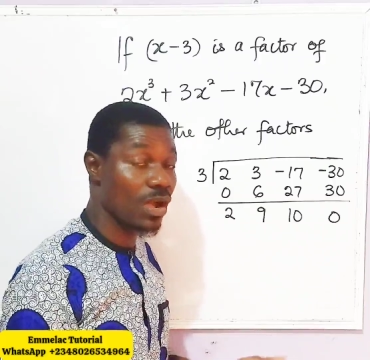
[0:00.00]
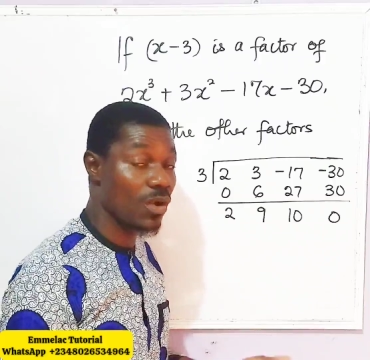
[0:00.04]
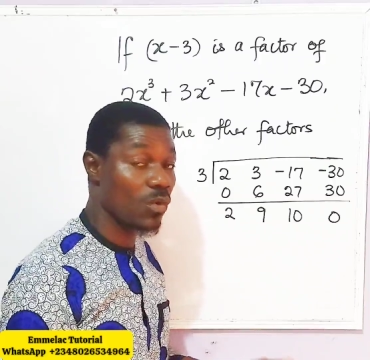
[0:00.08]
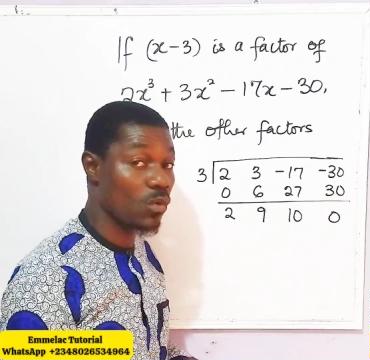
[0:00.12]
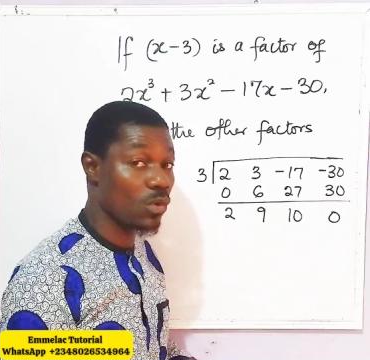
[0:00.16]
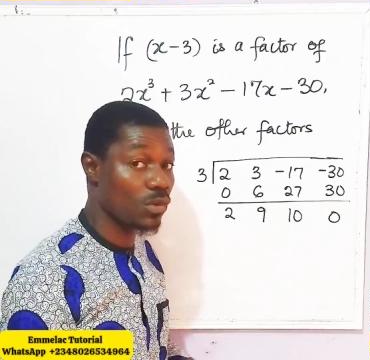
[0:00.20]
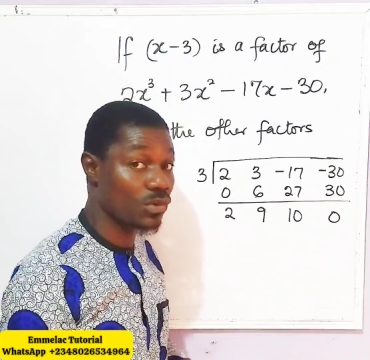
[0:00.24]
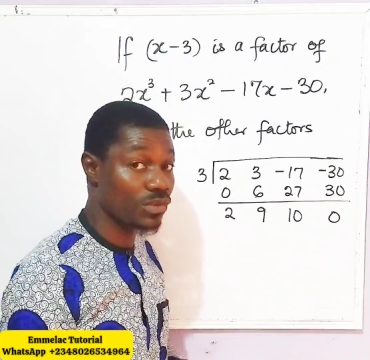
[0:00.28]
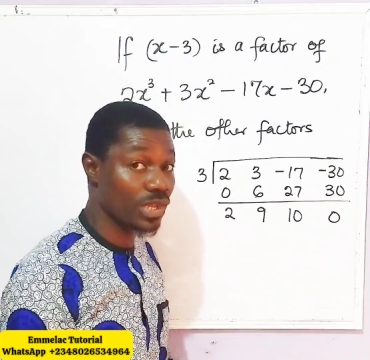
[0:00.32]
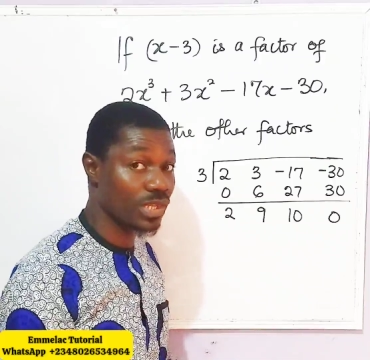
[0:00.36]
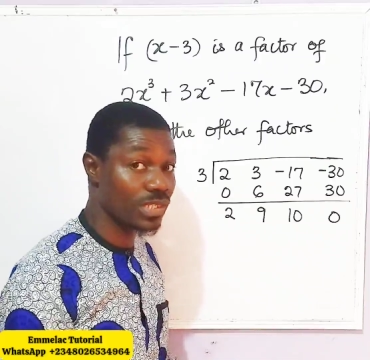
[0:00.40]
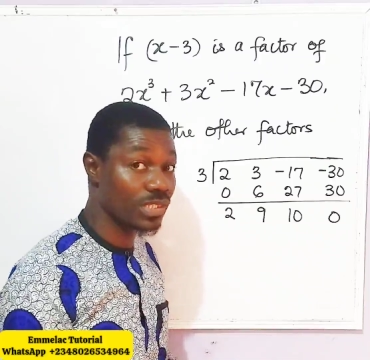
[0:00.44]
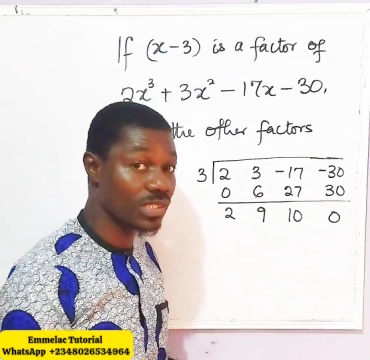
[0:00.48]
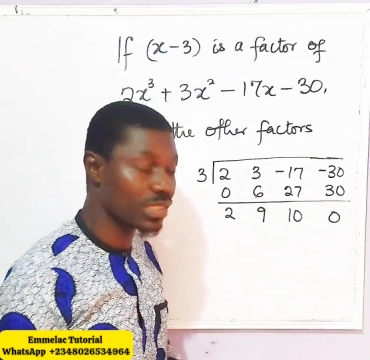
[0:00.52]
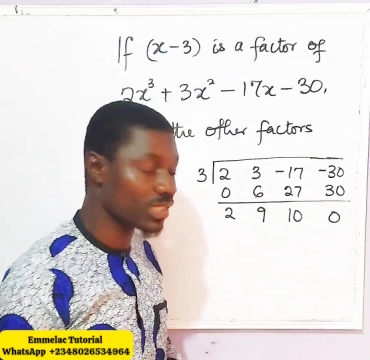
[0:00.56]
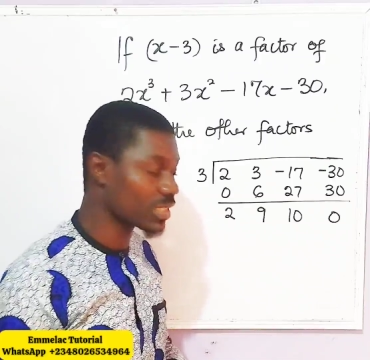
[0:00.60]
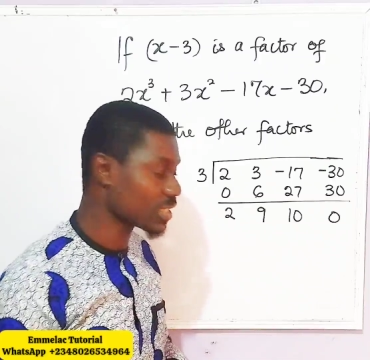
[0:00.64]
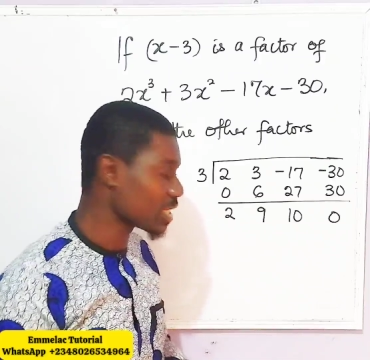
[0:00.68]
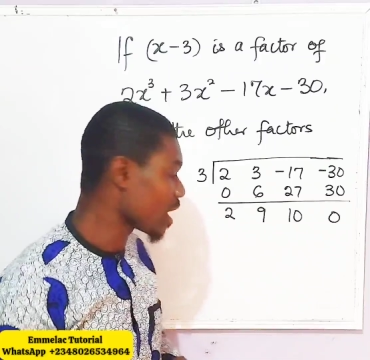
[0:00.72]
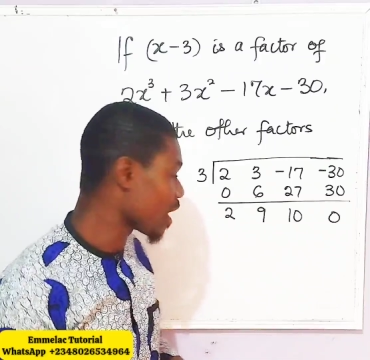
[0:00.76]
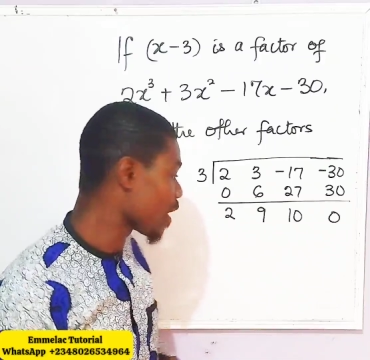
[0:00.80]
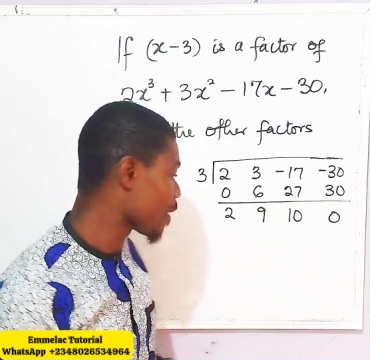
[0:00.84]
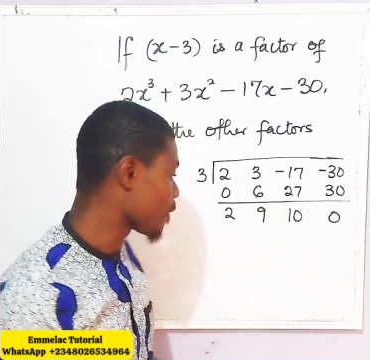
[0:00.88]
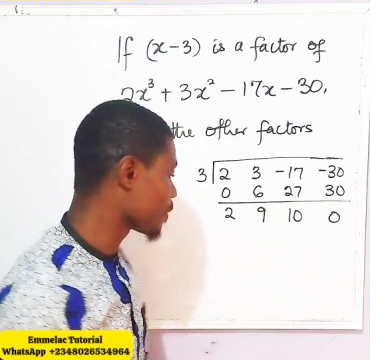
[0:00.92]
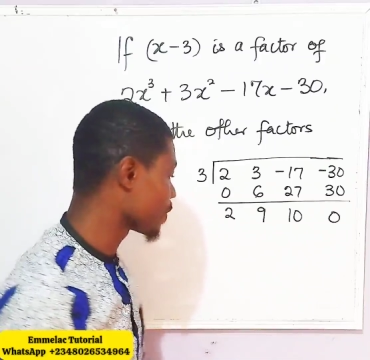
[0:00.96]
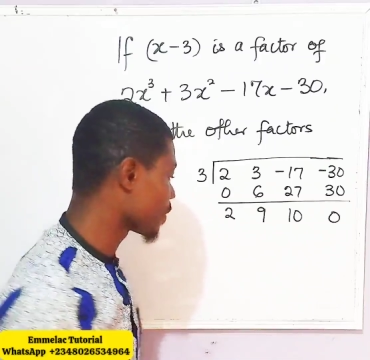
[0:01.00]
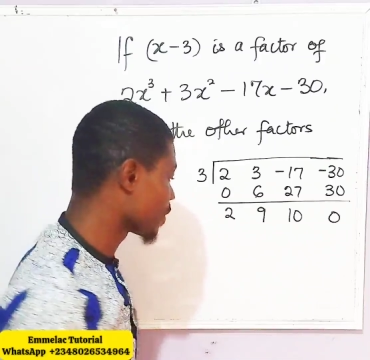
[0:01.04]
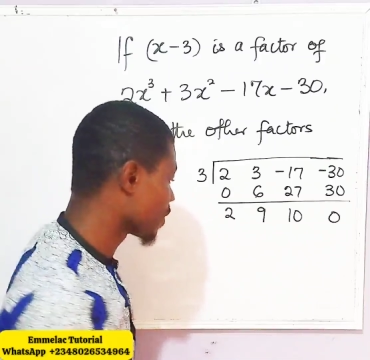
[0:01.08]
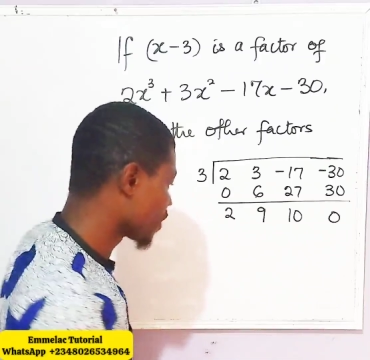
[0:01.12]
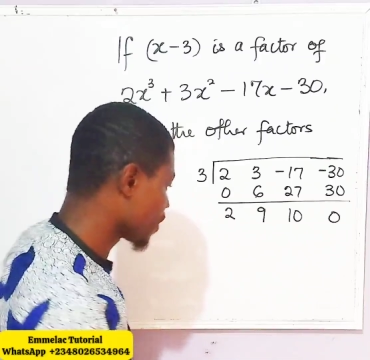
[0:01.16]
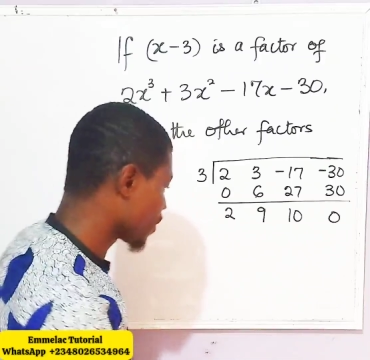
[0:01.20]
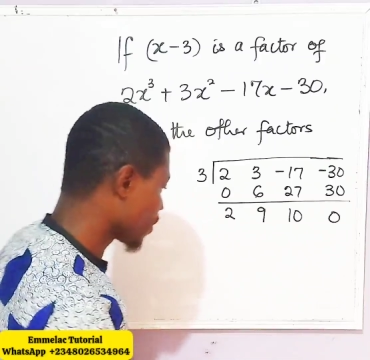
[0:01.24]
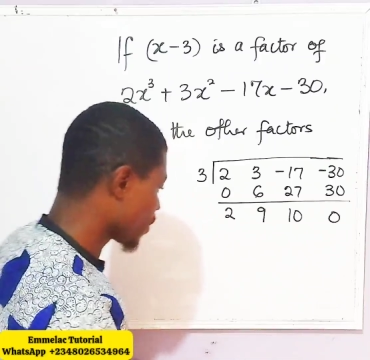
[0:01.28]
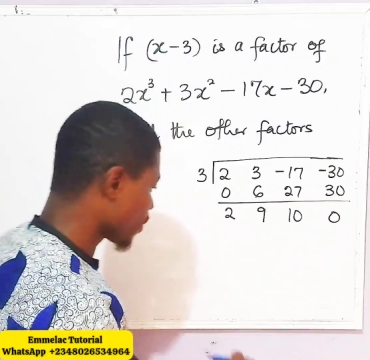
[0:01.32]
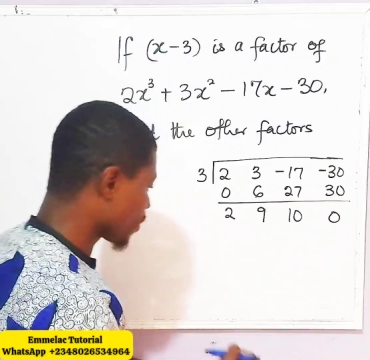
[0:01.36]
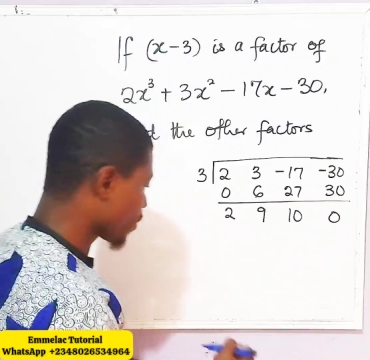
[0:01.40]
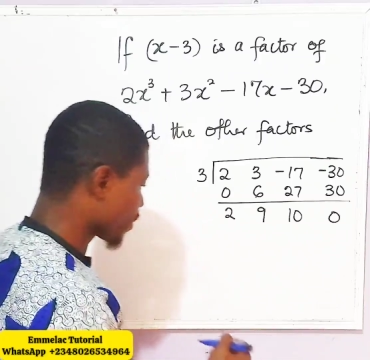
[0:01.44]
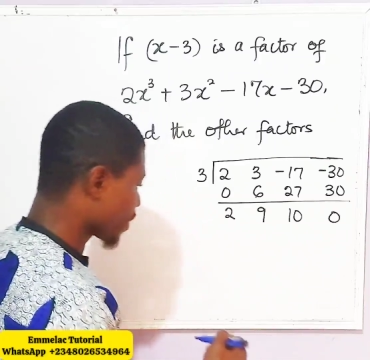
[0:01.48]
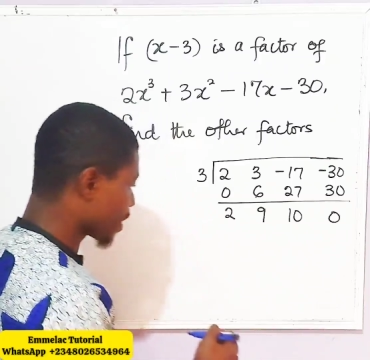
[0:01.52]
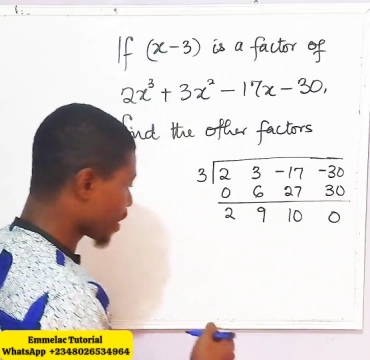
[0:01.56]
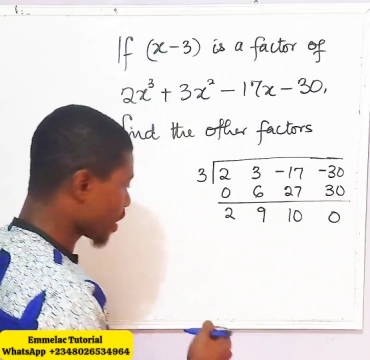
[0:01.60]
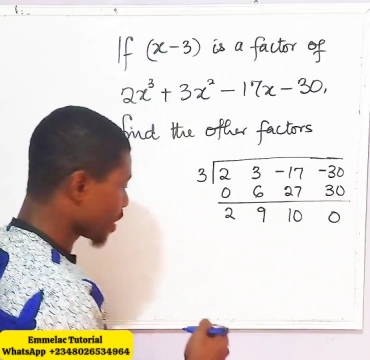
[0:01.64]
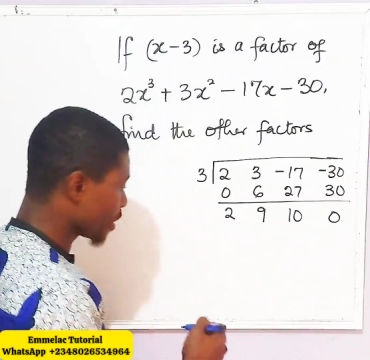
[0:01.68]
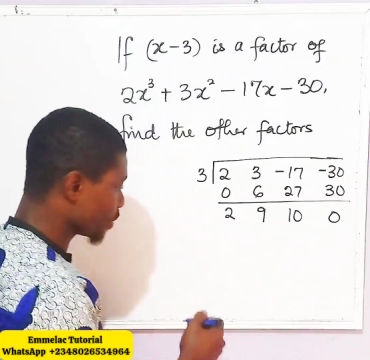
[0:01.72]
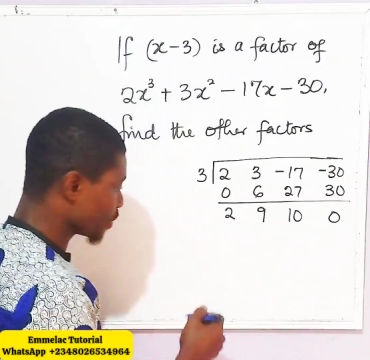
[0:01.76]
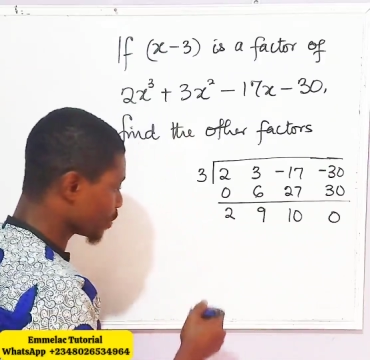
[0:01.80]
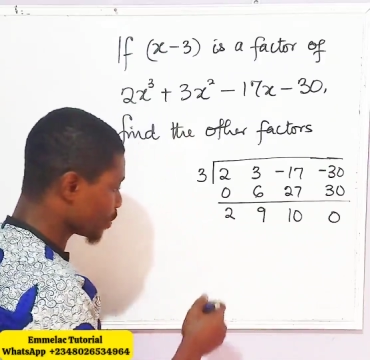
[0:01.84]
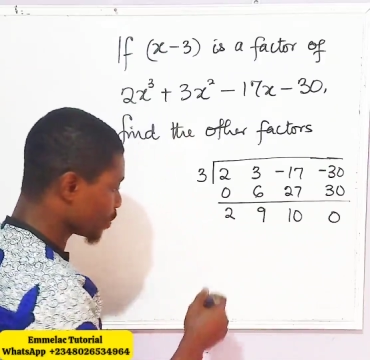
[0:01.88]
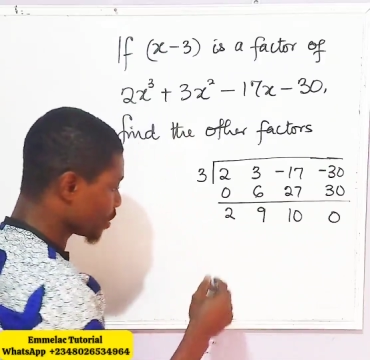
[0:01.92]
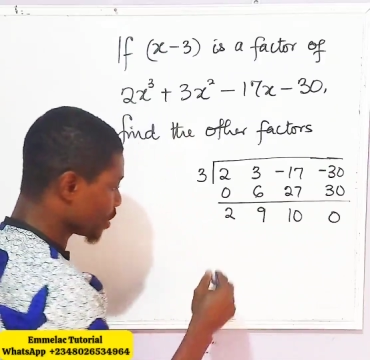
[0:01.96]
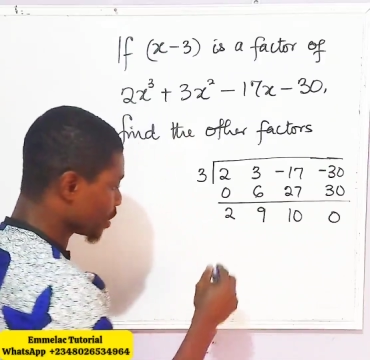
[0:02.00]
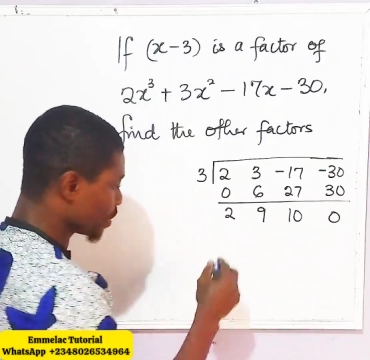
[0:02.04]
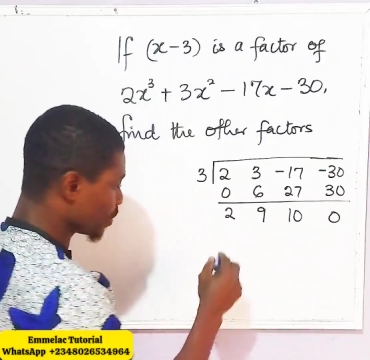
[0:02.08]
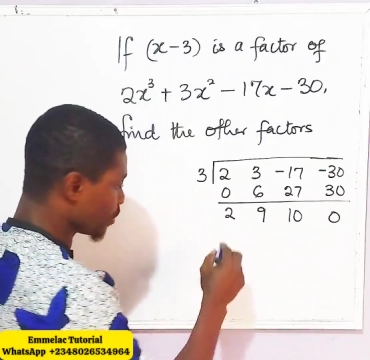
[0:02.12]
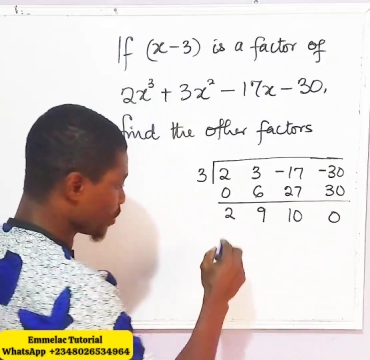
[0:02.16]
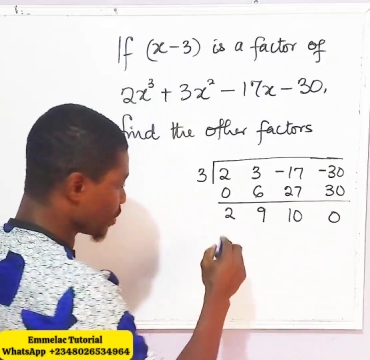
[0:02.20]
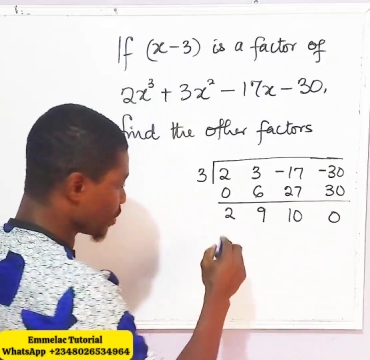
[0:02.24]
quadratic term. Okay, so this